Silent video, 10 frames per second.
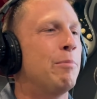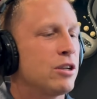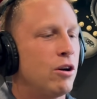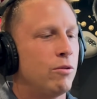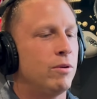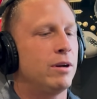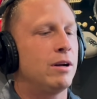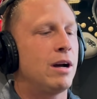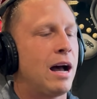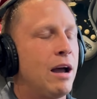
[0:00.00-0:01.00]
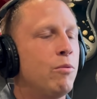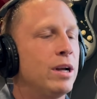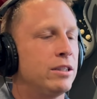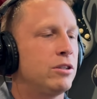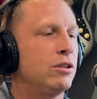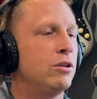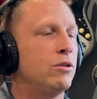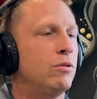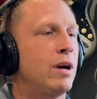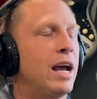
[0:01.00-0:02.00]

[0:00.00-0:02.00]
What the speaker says: So I went to